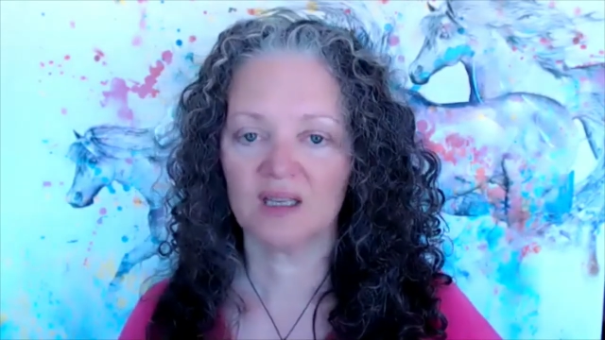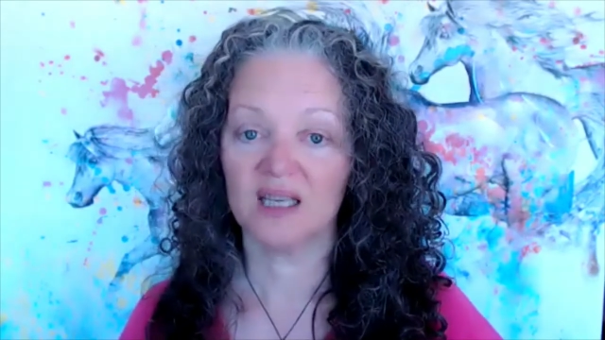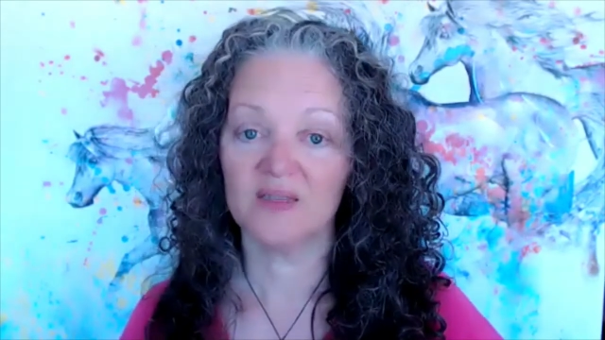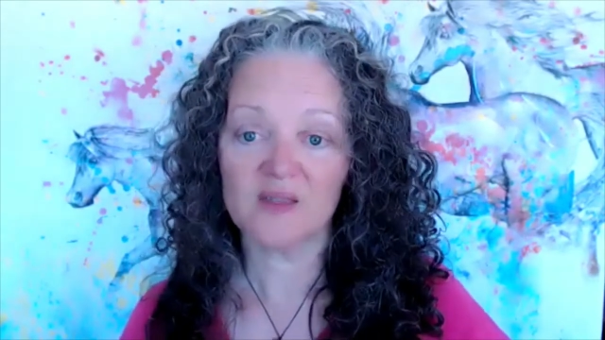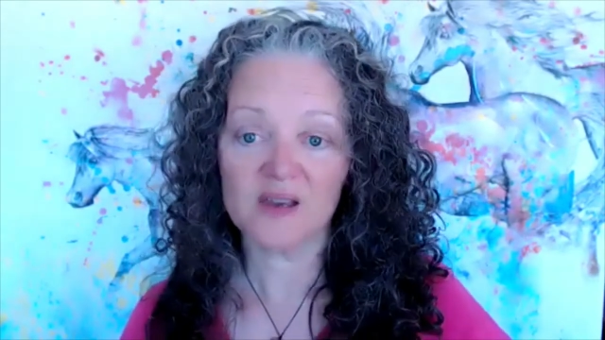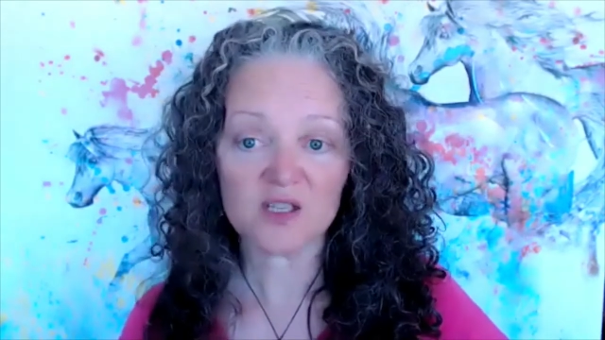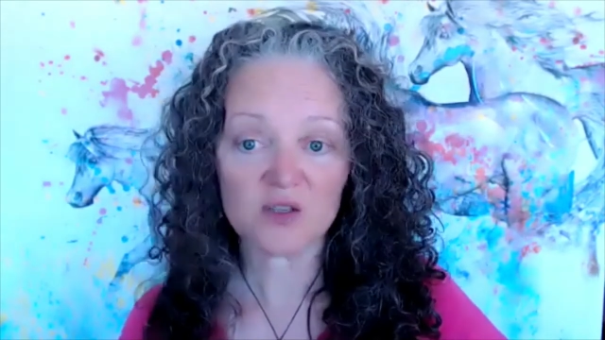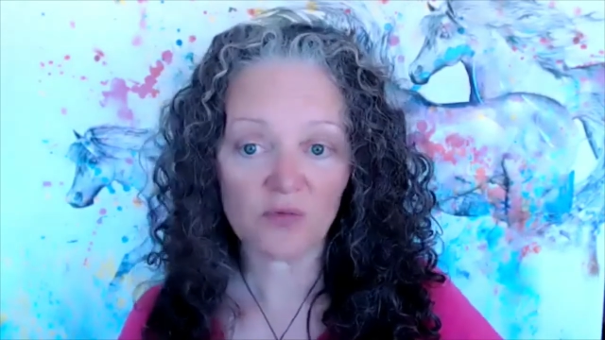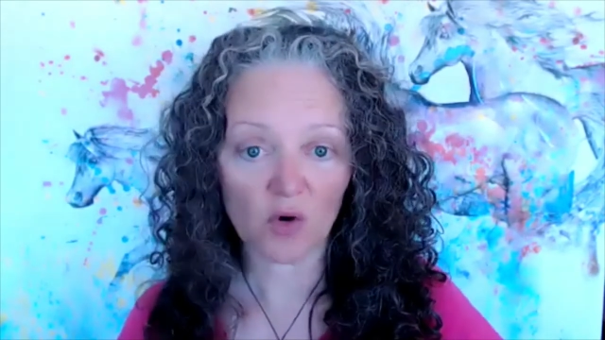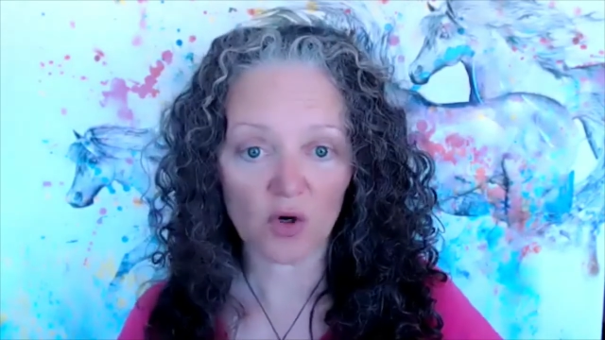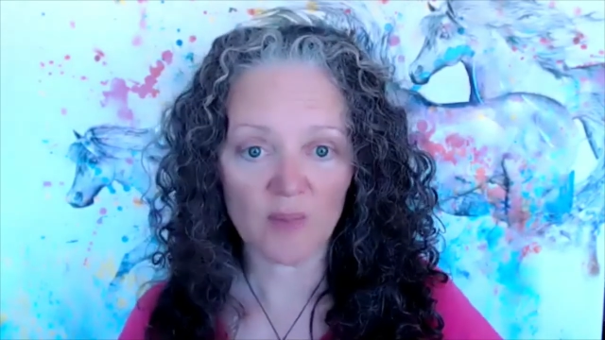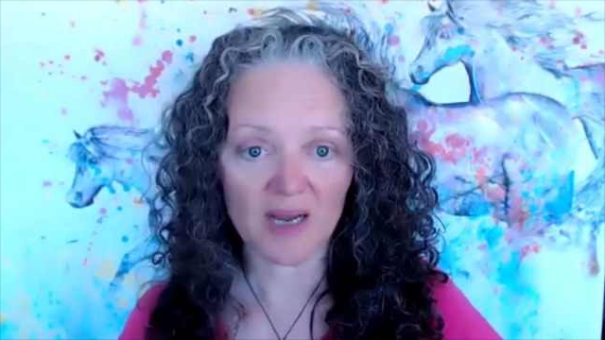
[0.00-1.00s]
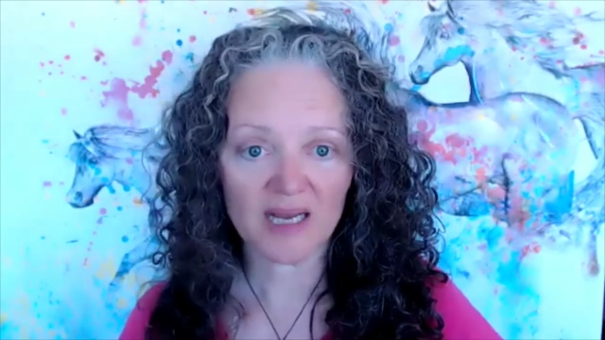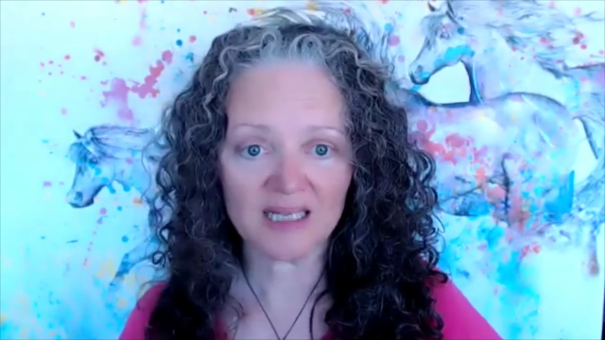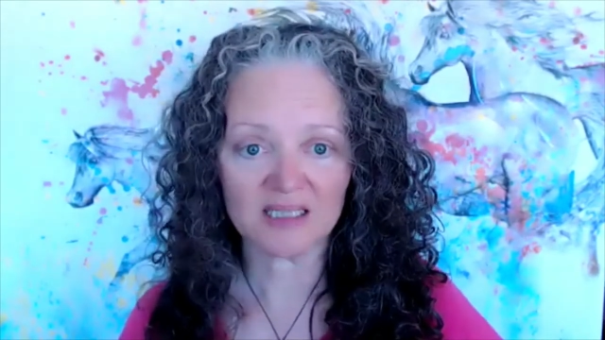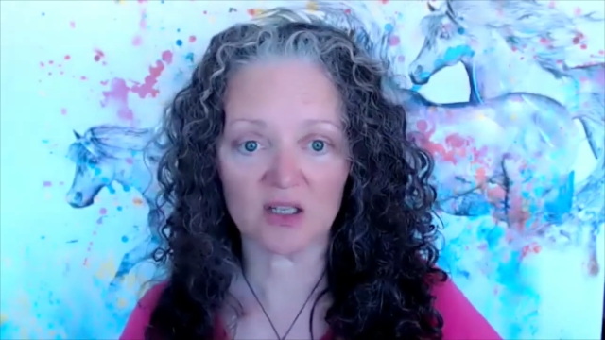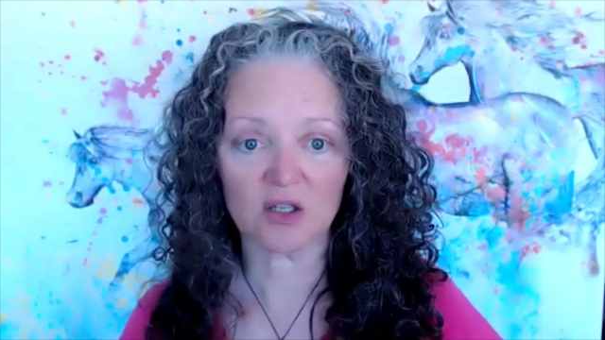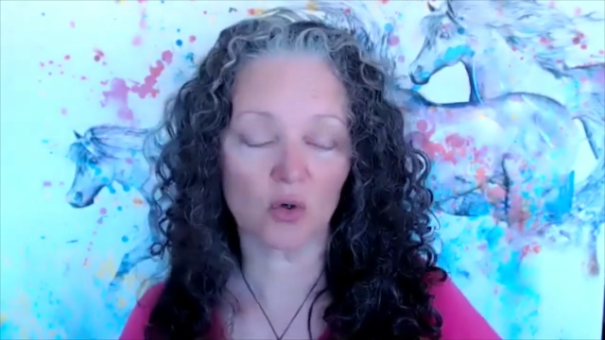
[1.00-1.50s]
In this format,
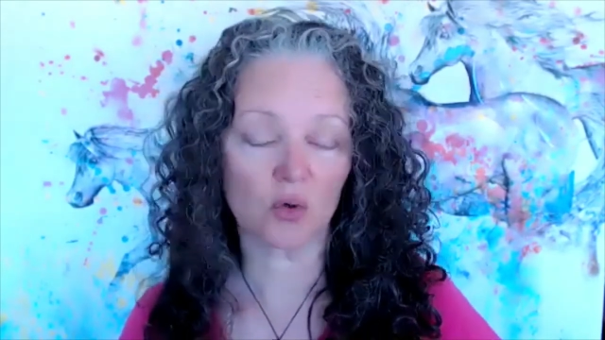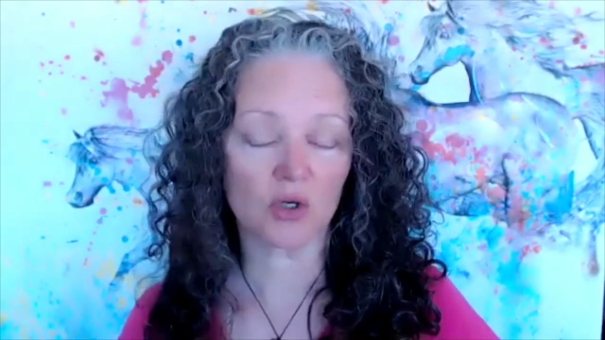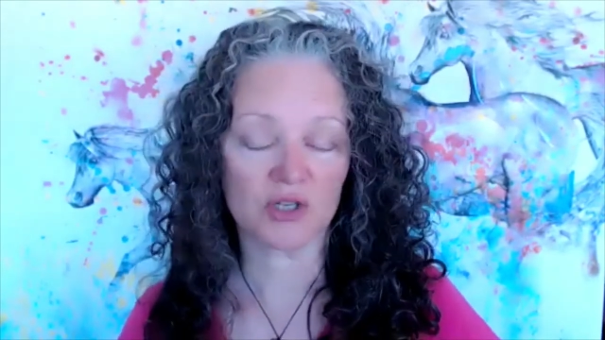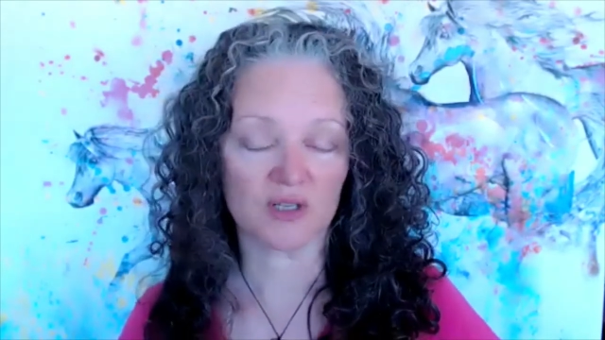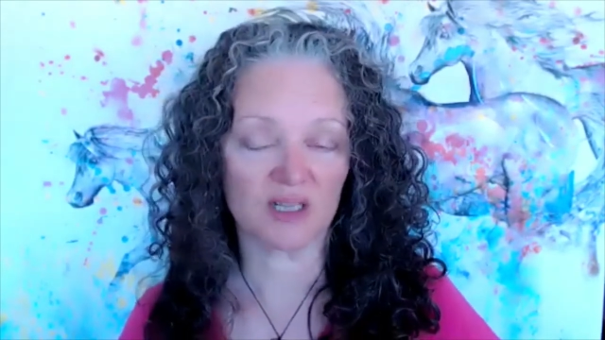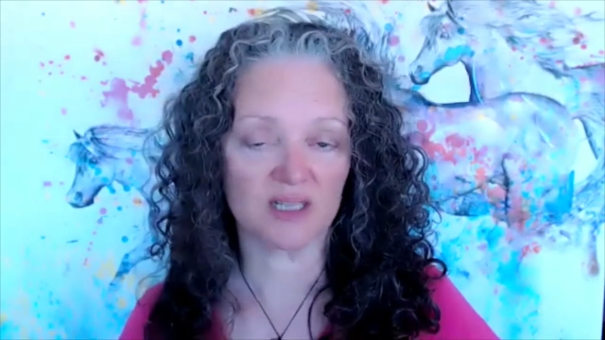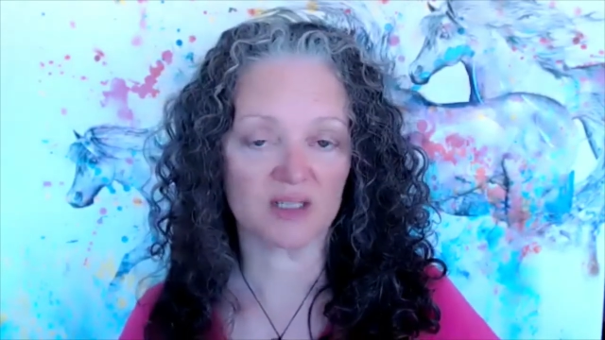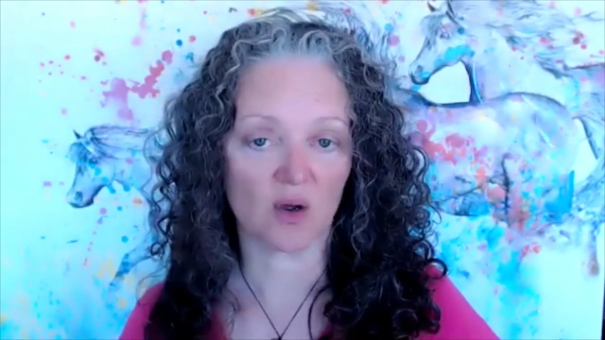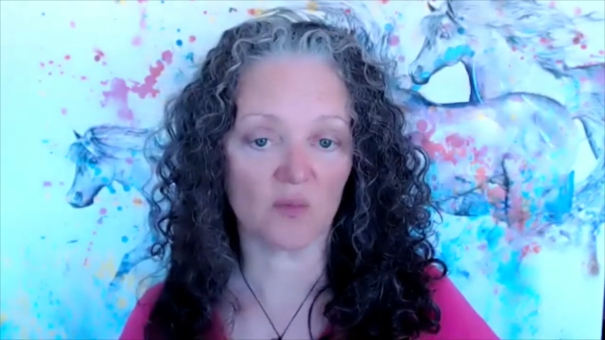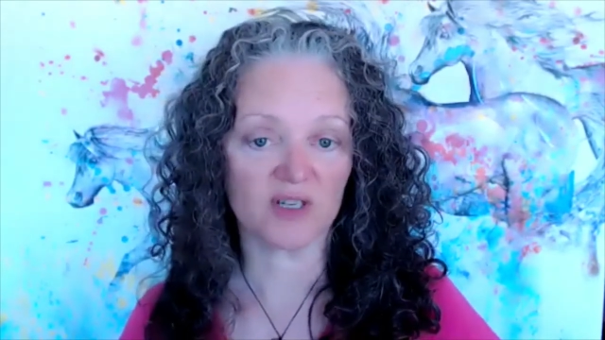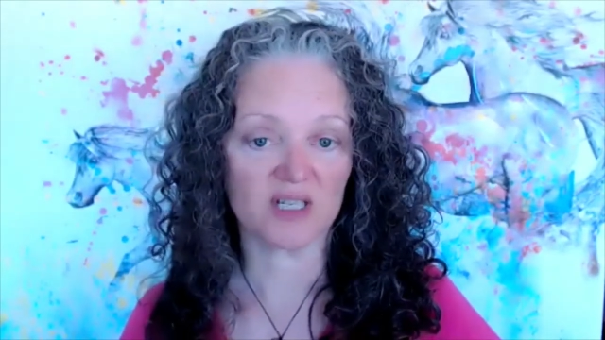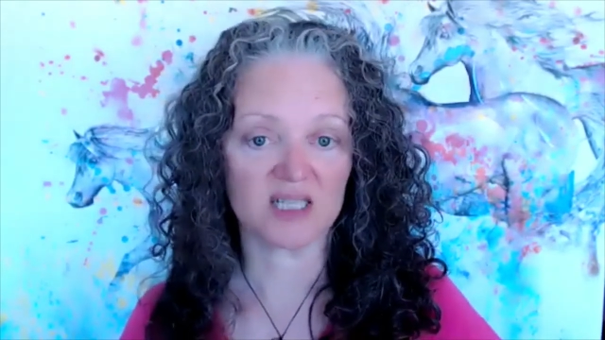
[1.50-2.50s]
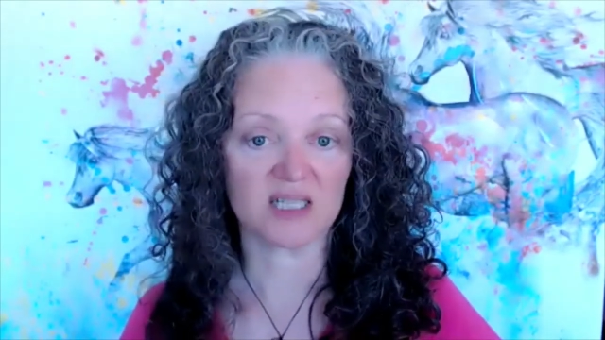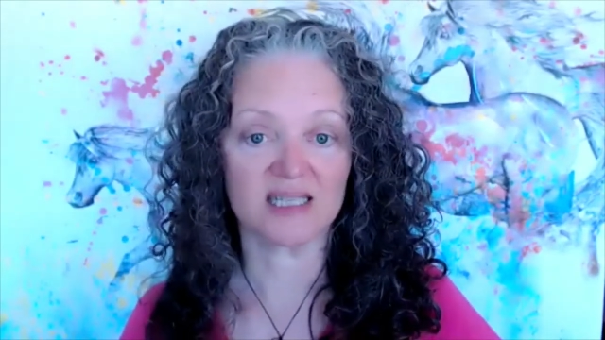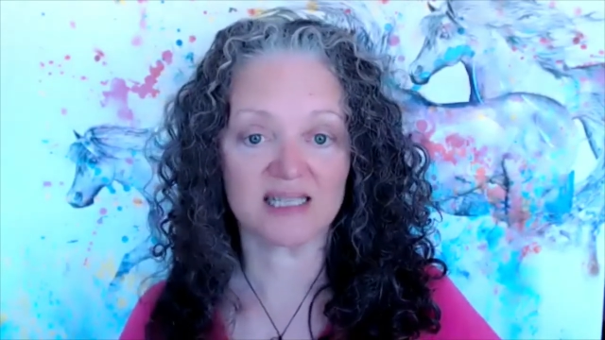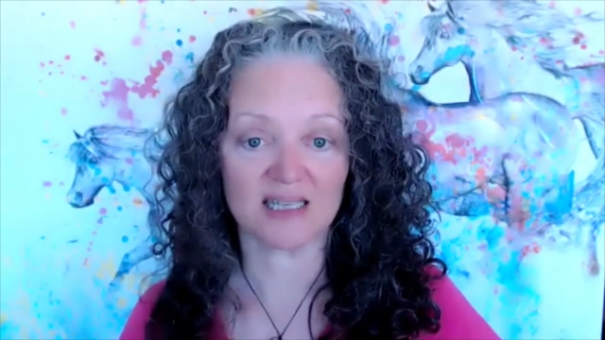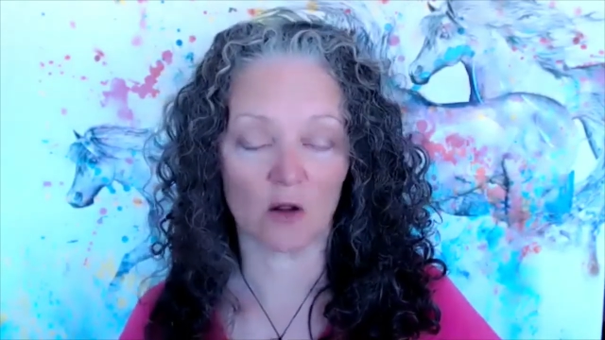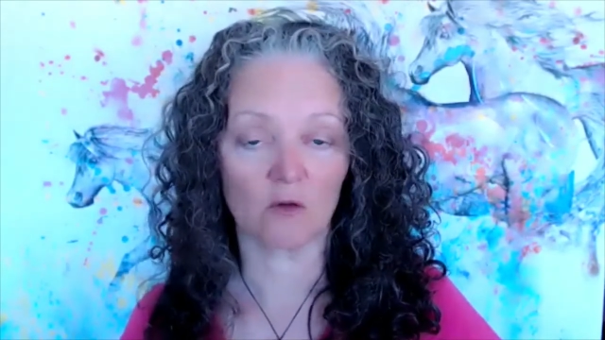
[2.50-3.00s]
the course is obviously
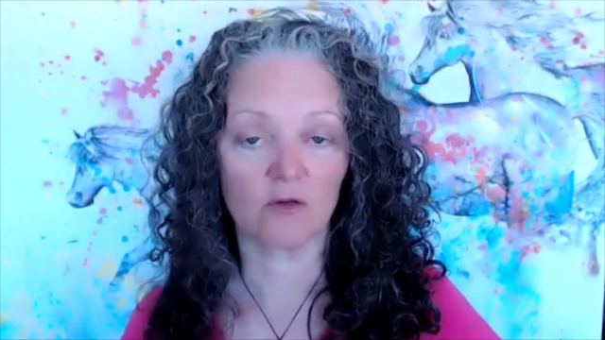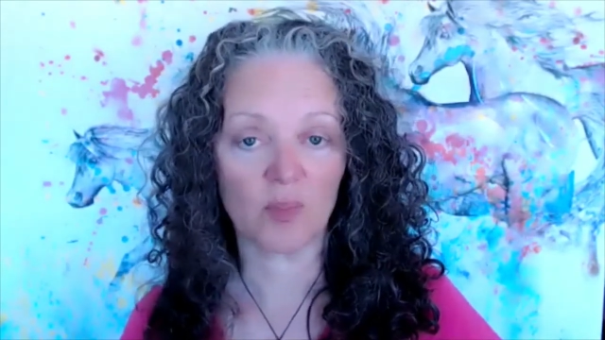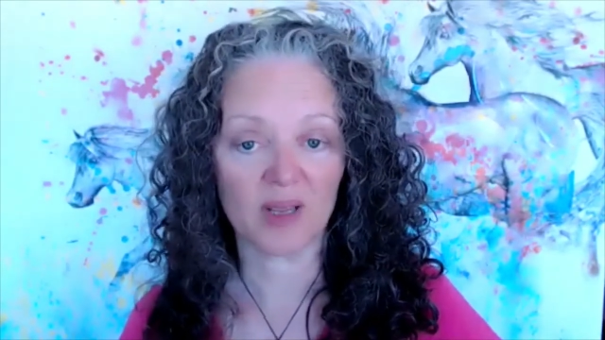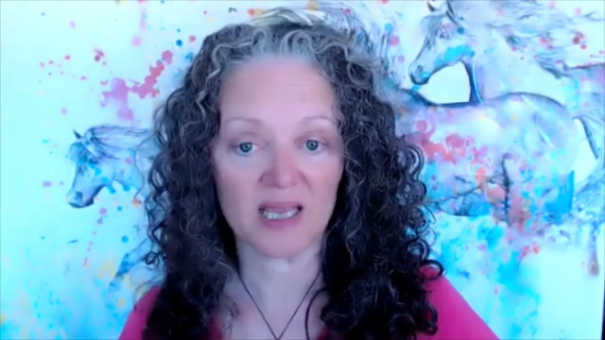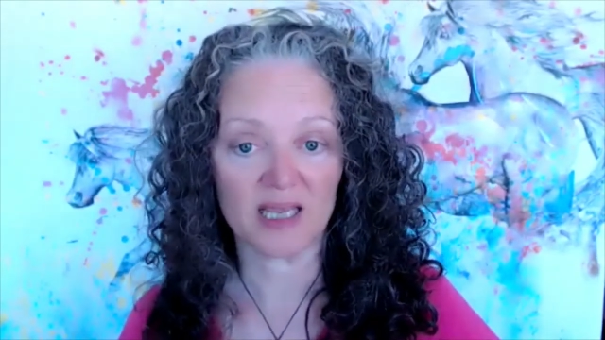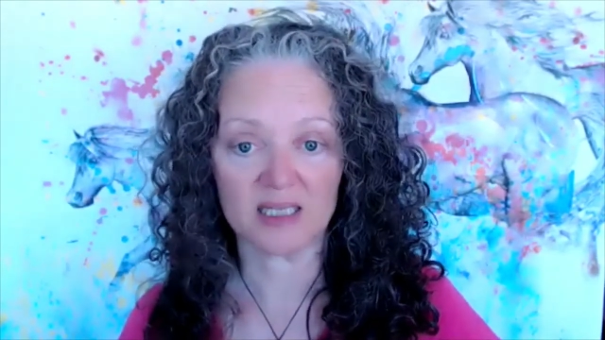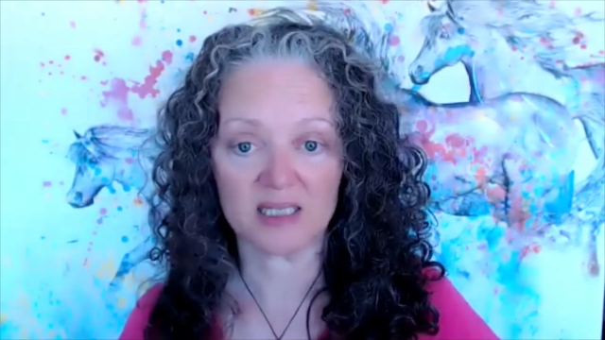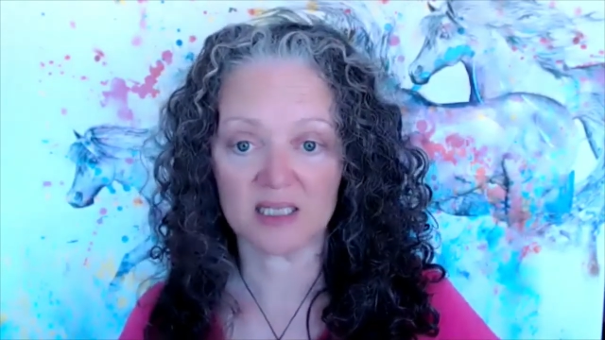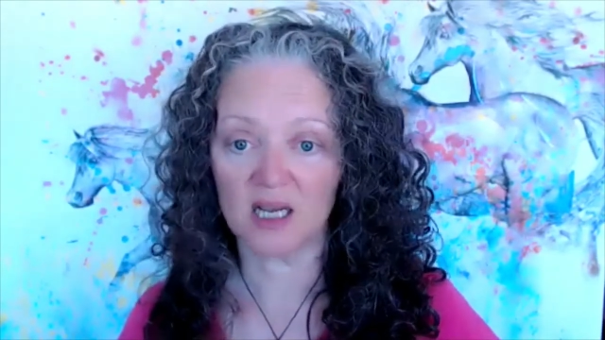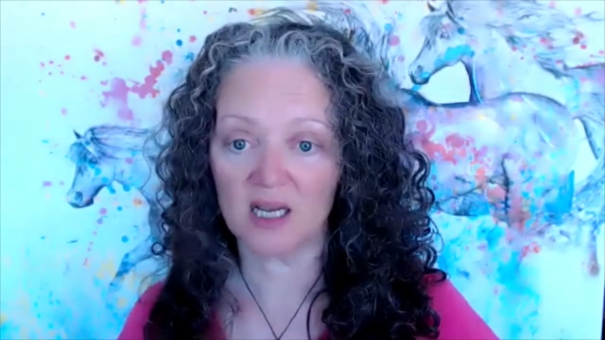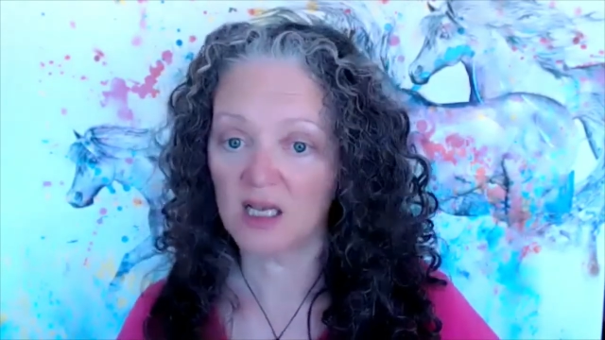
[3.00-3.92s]
self-paced.